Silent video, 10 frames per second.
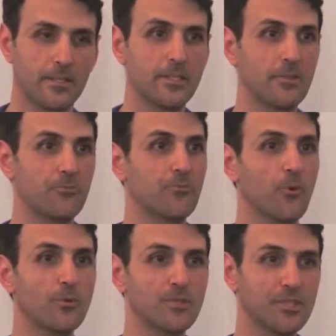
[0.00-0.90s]
the
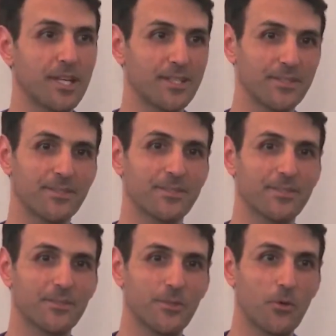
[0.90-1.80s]
front side
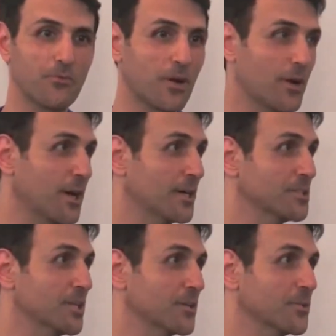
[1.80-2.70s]
of our
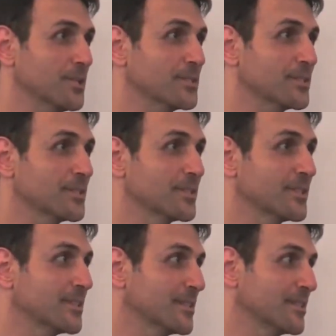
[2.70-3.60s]
heart chakra
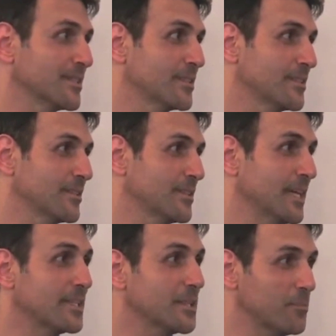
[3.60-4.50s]

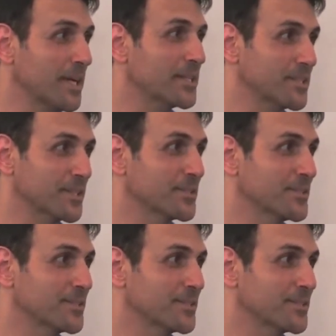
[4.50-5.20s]
and the back side.